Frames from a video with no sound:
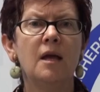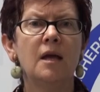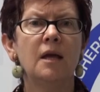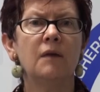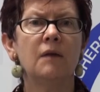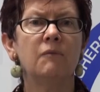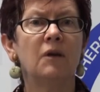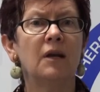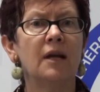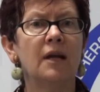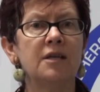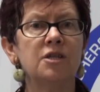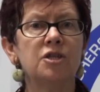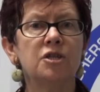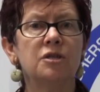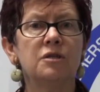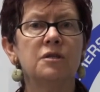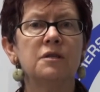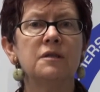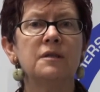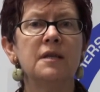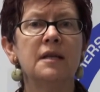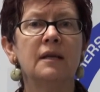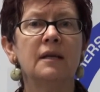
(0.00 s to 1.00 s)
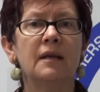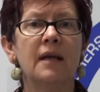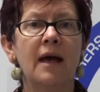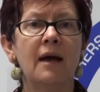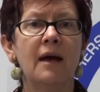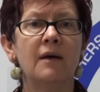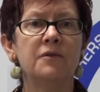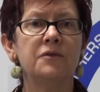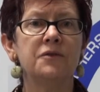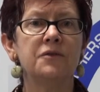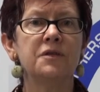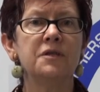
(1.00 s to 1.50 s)
In relation to the
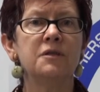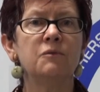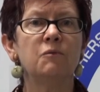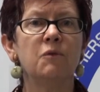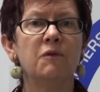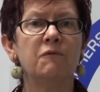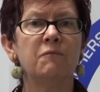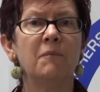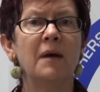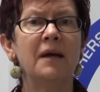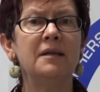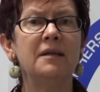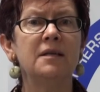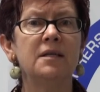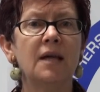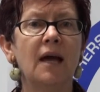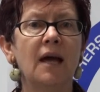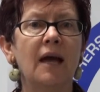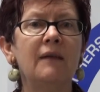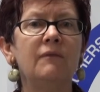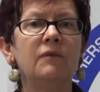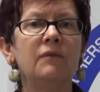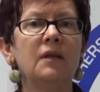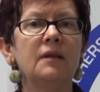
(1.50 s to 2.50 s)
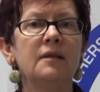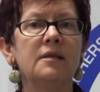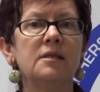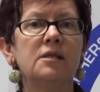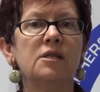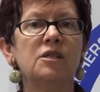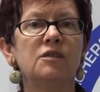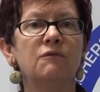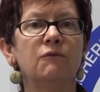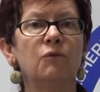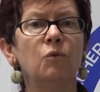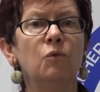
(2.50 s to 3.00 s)
allowances, we've maintained the
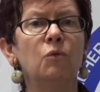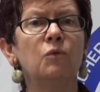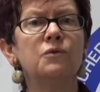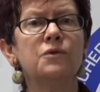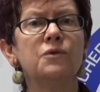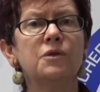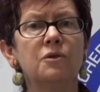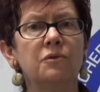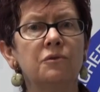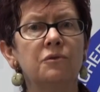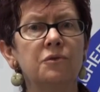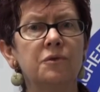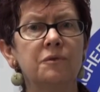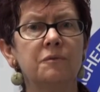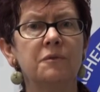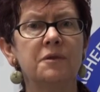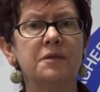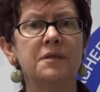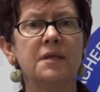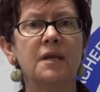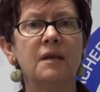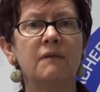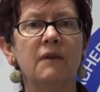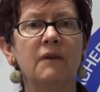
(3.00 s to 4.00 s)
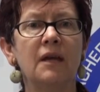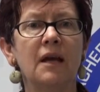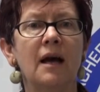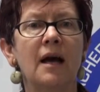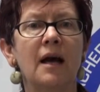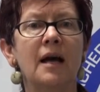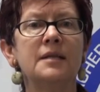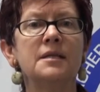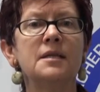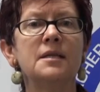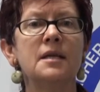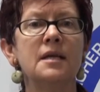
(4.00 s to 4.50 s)
list of all schools receiving
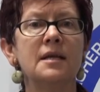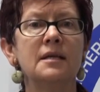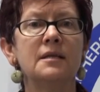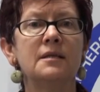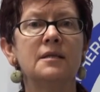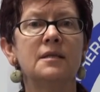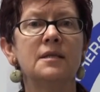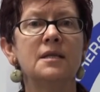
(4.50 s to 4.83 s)
RTS,